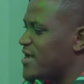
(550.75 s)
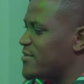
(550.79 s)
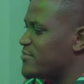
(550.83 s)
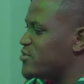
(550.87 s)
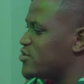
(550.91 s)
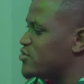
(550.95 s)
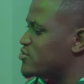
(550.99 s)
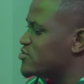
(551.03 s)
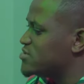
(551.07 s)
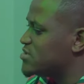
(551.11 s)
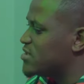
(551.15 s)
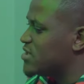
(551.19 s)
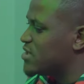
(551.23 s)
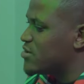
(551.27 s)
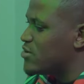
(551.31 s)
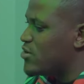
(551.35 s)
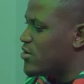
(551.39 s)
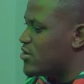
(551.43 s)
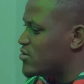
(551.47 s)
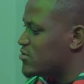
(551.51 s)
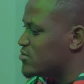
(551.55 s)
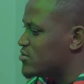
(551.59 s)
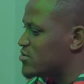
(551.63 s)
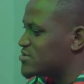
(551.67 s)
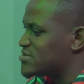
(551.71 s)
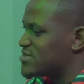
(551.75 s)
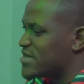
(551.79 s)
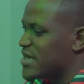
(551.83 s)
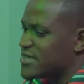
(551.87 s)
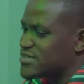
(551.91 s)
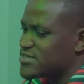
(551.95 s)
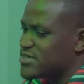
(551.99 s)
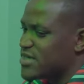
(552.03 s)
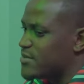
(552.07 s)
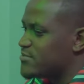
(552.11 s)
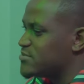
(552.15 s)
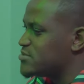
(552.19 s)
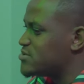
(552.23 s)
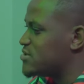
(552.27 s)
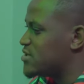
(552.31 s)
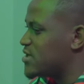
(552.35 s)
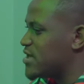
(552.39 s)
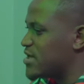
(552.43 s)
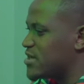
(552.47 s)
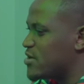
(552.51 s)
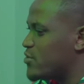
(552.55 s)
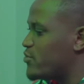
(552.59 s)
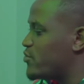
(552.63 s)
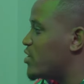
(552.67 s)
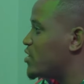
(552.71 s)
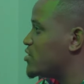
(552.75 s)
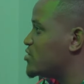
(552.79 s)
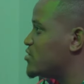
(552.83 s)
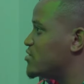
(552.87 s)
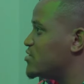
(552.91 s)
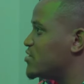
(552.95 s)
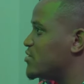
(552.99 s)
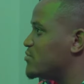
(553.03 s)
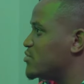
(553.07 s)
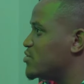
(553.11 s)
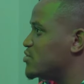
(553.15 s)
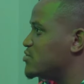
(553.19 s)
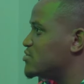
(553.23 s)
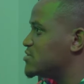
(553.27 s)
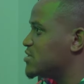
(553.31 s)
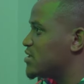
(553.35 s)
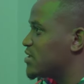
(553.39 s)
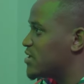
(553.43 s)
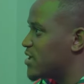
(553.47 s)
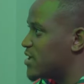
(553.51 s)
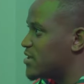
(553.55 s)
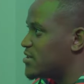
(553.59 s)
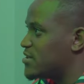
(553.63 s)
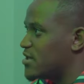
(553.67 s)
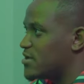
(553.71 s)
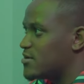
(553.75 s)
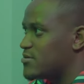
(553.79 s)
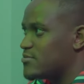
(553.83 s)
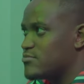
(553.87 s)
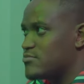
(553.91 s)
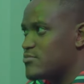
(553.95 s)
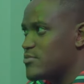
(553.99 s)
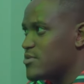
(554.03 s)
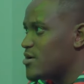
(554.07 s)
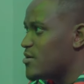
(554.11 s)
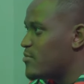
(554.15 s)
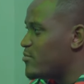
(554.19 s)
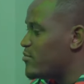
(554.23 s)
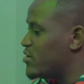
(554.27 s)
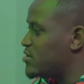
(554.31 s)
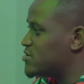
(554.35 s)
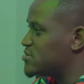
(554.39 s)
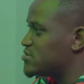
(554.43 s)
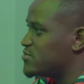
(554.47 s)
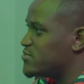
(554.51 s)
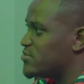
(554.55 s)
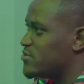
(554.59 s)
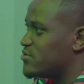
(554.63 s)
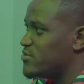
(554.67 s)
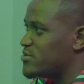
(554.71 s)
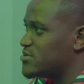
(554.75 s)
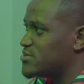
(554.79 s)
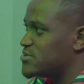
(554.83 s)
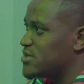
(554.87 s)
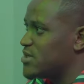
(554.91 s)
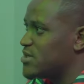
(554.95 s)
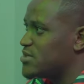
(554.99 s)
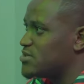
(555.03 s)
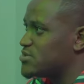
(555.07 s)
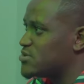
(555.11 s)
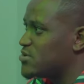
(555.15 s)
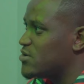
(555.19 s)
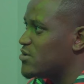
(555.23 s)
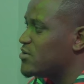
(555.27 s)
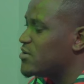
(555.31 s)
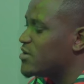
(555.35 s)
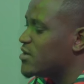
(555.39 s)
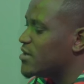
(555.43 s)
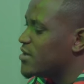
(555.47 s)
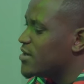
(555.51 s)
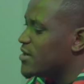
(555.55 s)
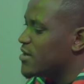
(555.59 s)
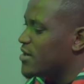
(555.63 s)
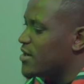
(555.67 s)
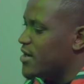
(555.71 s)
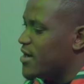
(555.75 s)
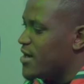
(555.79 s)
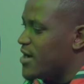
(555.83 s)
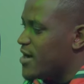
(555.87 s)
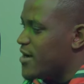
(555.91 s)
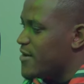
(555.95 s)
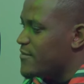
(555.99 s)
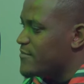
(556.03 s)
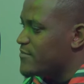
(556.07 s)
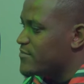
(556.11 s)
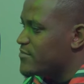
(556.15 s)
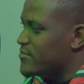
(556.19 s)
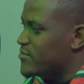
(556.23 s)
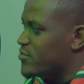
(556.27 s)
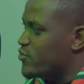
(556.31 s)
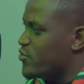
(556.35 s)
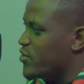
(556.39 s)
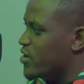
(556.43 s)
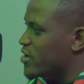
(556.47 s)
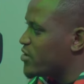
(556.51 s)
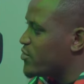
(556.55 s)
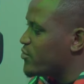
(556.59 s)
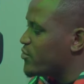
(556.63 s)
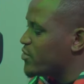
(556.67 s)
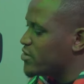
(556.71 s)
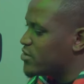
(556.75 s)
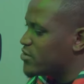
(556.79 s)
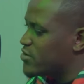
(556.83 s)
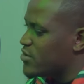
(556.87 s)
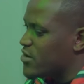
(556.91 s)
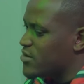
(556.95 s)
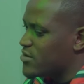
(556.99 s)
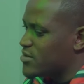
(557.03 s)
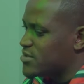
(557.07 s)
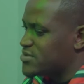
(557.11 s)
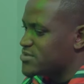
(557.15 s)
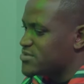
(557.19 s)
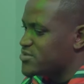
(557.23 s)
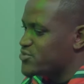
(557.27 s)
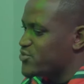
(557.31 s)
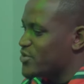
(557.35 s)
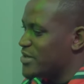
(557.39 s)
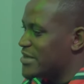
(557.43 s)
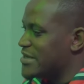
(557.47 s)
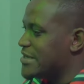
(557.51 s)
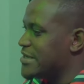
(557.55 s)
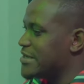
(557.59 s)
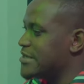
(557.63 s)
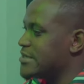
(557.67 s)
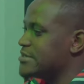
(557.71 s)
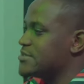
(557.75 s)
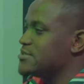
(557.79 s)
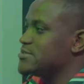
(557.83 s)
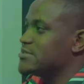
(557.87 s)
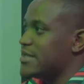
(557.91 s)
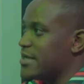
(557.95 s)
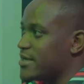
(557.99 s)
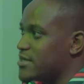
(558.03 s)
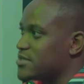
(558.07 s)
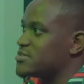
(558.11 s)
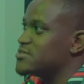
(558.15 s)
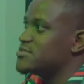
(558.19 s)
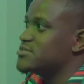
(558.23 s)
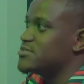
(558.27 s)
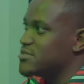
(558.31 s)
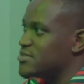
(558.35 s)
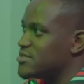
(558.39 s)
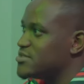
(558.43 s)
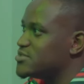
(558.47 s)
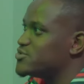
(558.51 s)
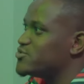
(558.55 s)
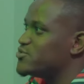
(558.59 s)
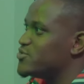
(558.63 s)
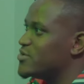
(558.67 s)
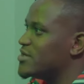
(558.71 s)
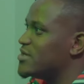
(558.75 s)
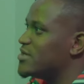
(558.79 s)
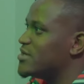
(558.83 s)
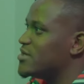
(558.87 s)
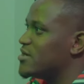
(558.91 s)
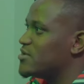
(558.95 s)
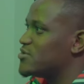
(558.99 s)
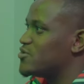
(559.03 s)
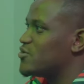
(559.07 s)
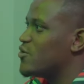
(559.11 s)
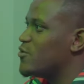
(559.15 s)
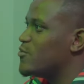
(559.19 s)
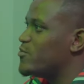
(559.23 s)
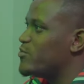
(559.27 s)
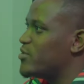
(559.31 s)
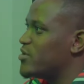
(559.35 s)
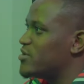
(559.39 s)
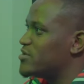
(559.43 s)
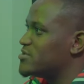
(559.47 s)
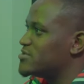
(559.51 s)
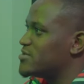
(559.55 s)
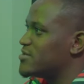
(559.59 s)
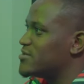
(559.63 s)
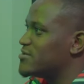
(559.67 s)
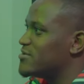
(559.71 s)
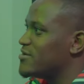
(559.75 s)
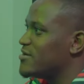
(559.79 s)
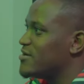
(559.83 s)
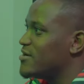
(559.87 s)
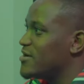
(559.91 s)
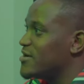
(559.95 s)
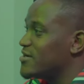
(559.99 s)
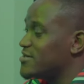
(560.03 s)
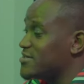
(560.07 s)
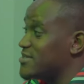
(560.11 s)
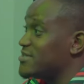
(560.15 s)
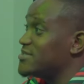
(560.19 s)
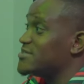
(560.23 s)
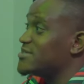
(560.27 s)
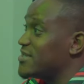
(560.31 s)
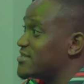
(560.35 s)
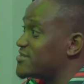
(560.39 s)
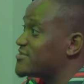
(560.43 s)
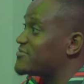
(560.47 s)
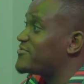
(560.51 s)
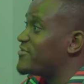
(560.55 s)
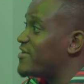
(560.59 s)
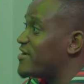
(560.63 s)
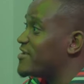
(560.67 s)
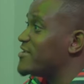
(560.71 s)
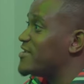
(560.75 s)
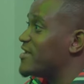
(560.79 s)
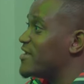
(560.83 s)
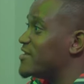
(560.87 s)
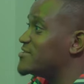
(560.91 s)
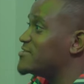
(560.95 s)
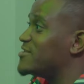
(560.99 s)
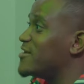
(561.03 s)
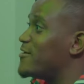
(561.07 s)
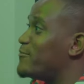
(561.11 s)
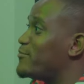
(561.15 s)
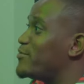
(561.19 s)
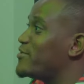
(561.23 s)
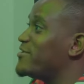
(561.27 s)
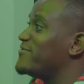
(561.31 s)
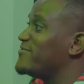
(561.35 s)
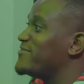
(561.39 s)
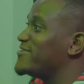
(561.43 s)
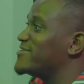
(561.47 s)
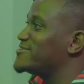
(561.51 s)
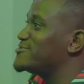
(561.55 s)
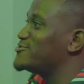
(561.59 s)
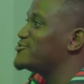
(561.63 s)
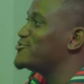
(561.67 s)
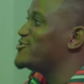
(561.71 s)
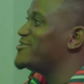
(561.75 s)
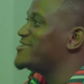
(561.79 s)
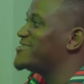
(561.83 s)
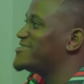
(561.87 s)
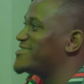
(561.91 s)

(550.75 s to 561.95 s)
Band Music, got all you. of those guys came together, worked on the music. Got you. Then, possible was there. So oh, um, working with Gogo is really like she's really a dope person. Yeah, she's as funny as her previous. Oh tweets.